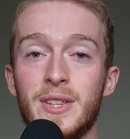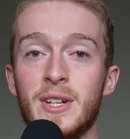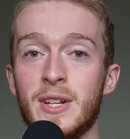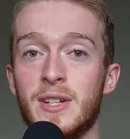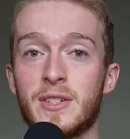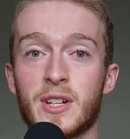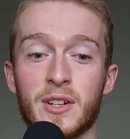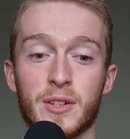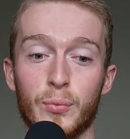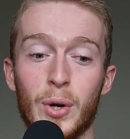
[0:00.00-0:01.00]
this
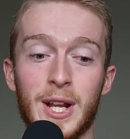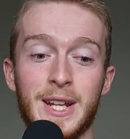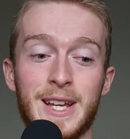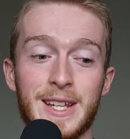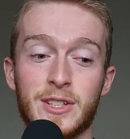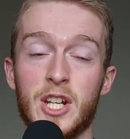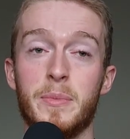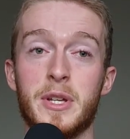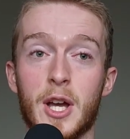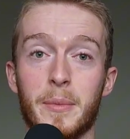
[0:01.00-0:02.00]
instance, really, it's going to
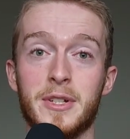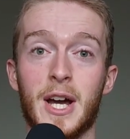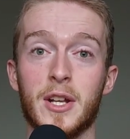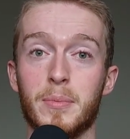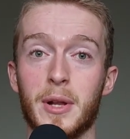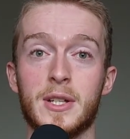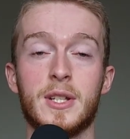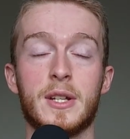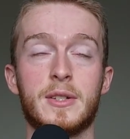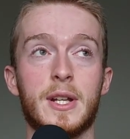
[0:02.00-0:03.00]
be coming down to
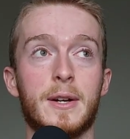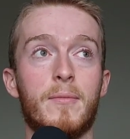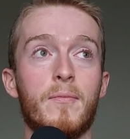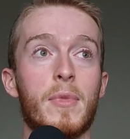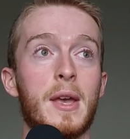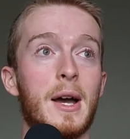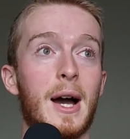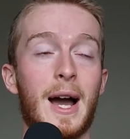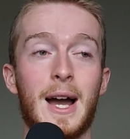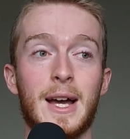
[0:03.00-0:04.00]
playtesting.
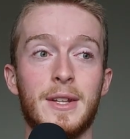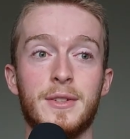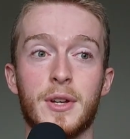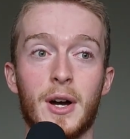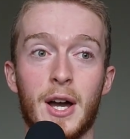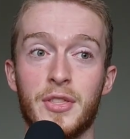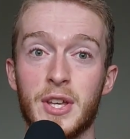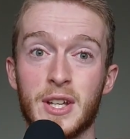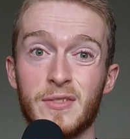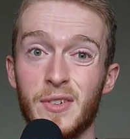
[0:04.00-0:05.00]
And I
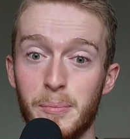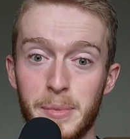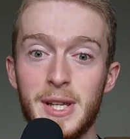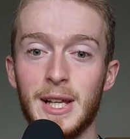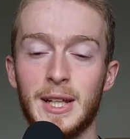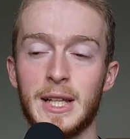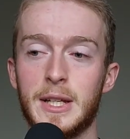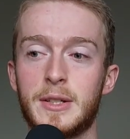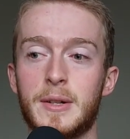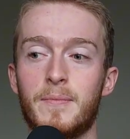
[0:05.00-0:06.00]
think for me at
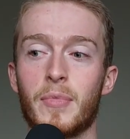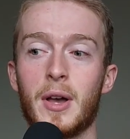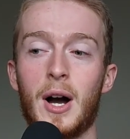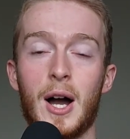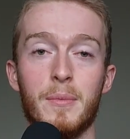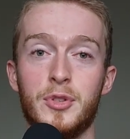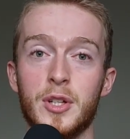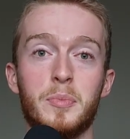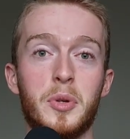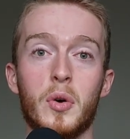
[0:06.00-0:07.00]
least, I'm
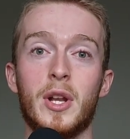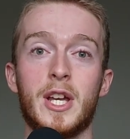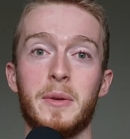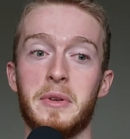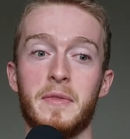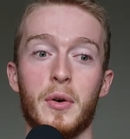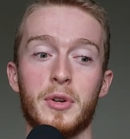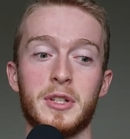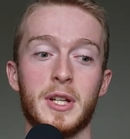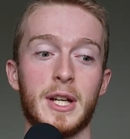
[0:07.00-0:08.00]
just purely going to be
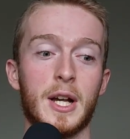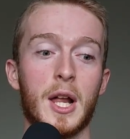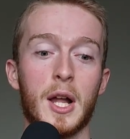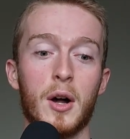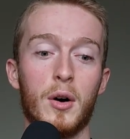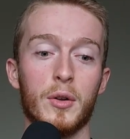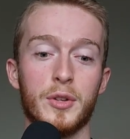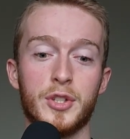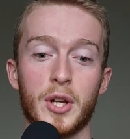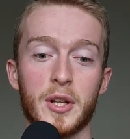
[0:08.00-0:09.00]
focusing on
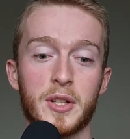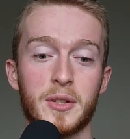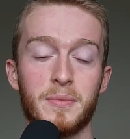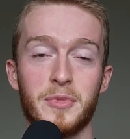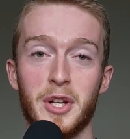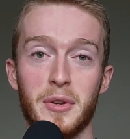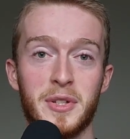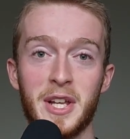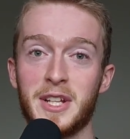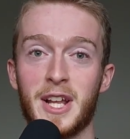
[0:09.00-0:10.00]
just,
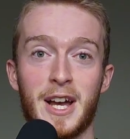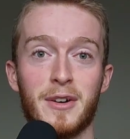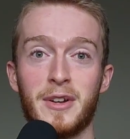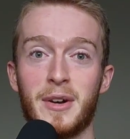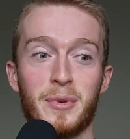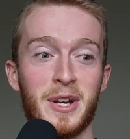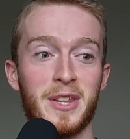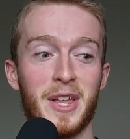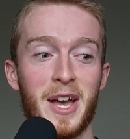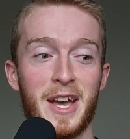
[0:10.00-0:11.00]
sitting down
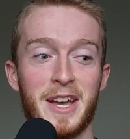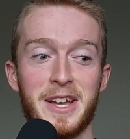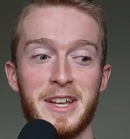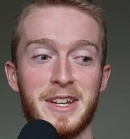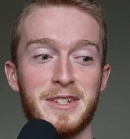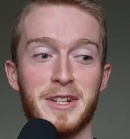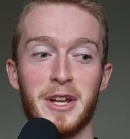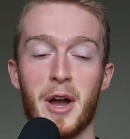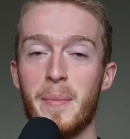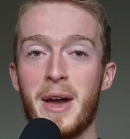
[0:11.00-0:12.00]
with
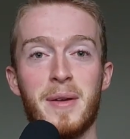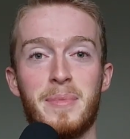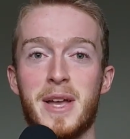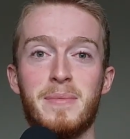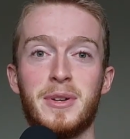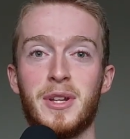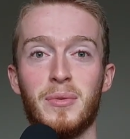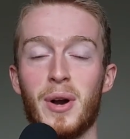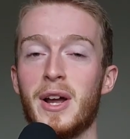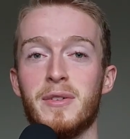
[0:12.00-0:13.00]
a pen and paper to the
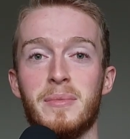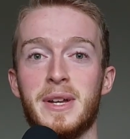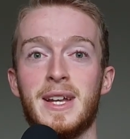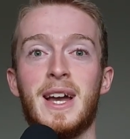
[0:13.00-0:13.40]
right of me